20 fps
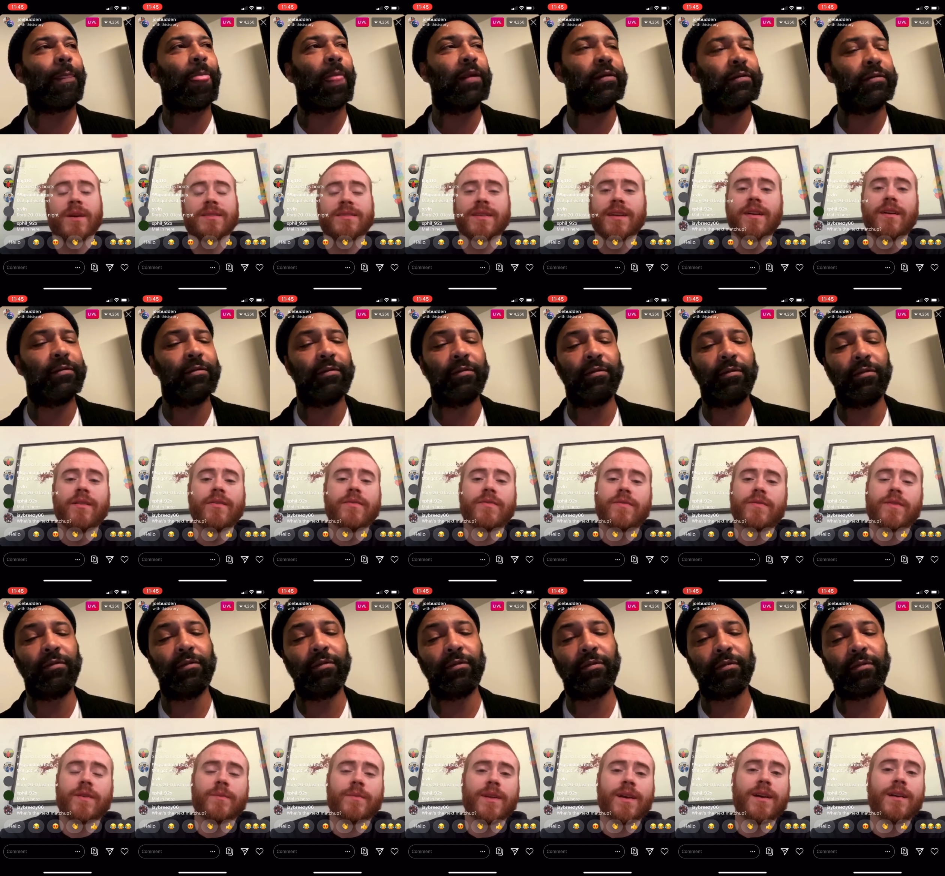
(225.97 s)
Speaker 1: myself.
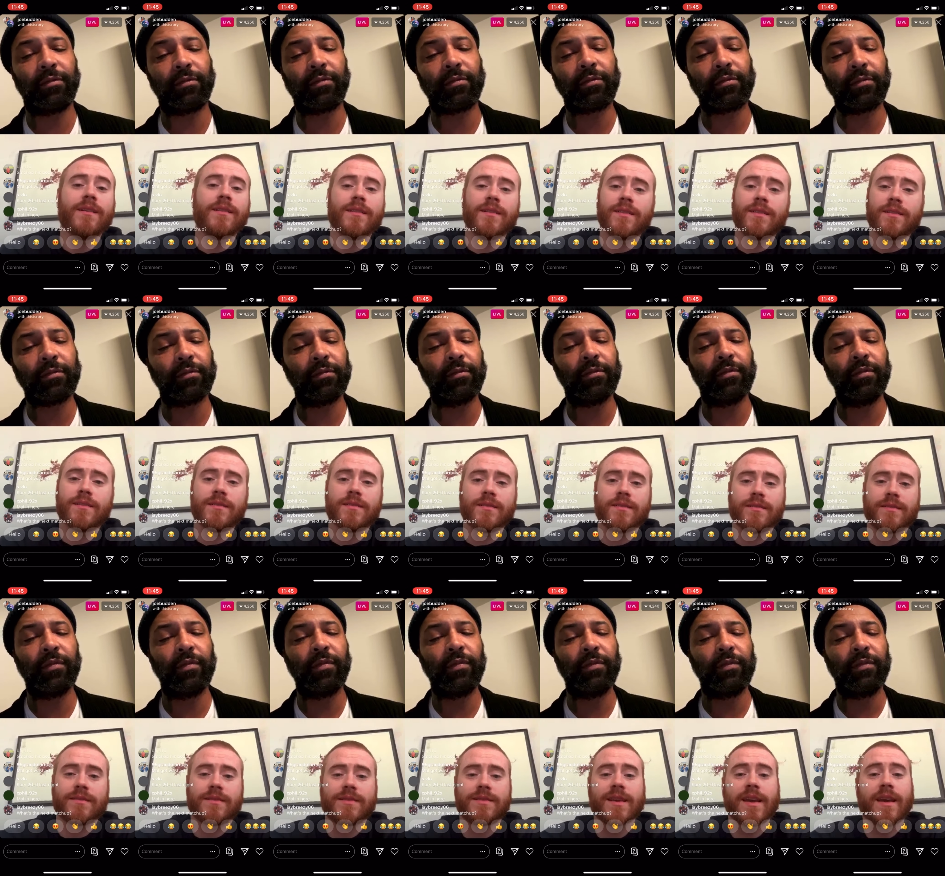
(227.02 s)
I'm not
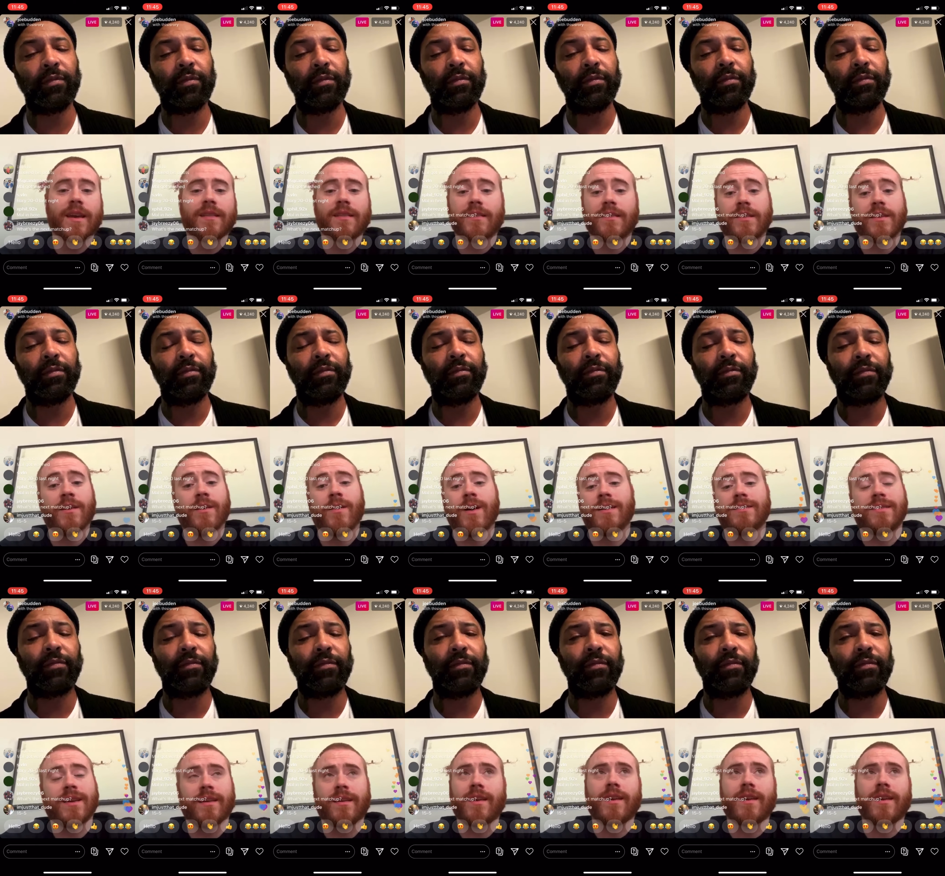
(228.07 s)
saying, "Yo, I'll take